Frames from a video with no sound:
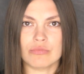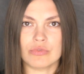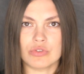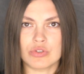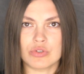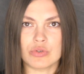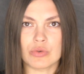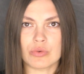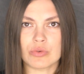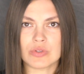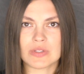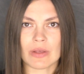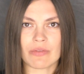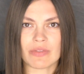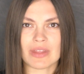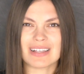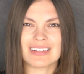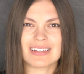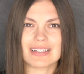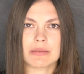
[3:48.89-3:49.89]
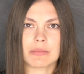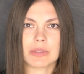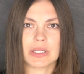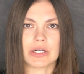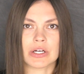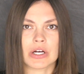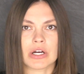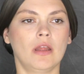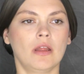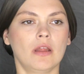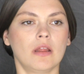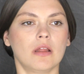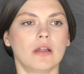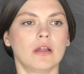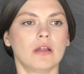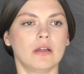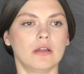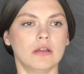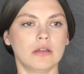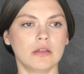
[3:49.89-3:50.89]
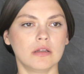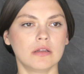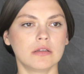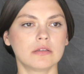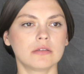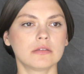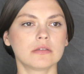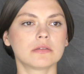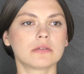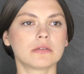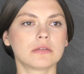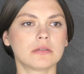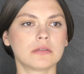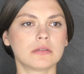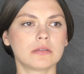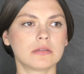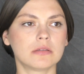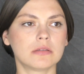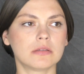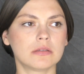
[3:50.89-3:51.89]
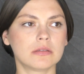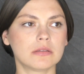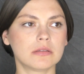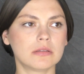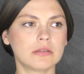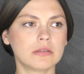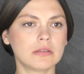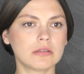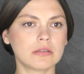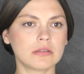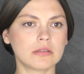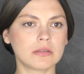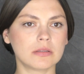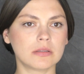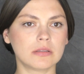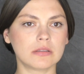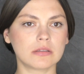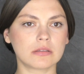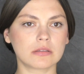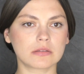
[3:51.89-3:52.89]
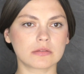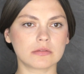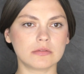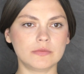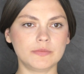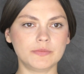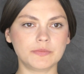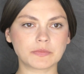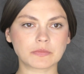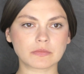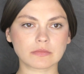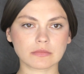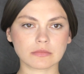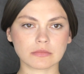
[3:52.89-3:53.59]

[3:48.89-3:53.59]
do something similar. So today I was wearing this velvet coat,